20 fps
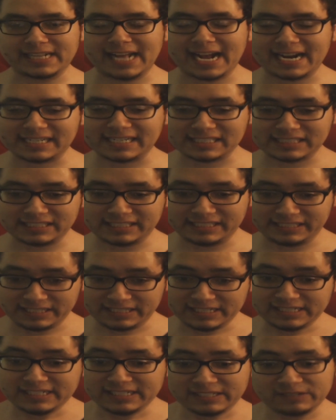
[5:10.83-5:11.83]
It actually,
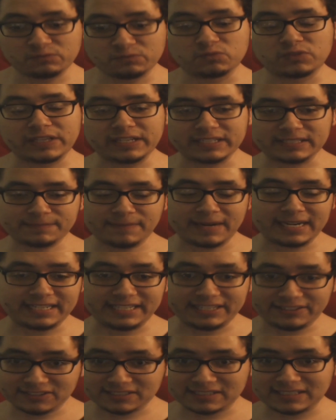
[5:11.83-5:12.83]
this many
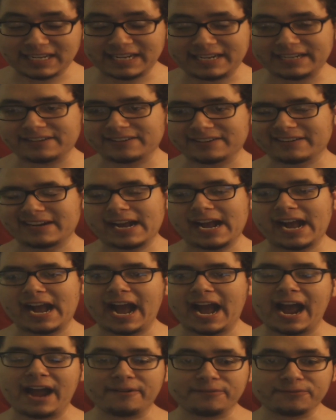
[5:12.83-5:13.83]
years later,
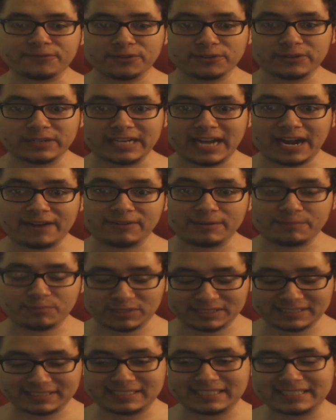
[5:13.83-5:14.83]
after it got
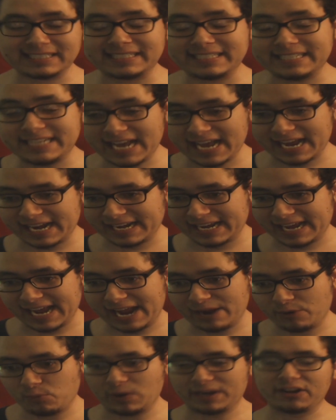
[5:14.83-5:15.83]
reprinted again,
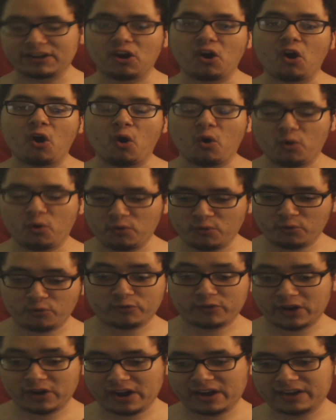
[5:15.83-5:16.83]
it went
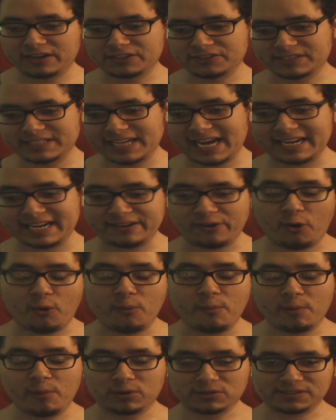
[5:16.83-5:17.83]
over 100. Not
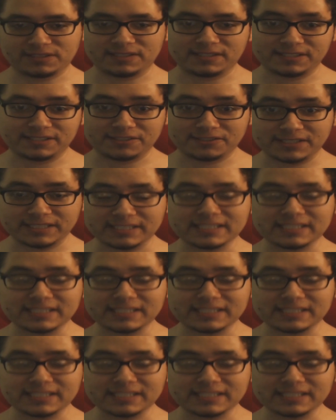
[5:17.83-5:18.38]
almost 100.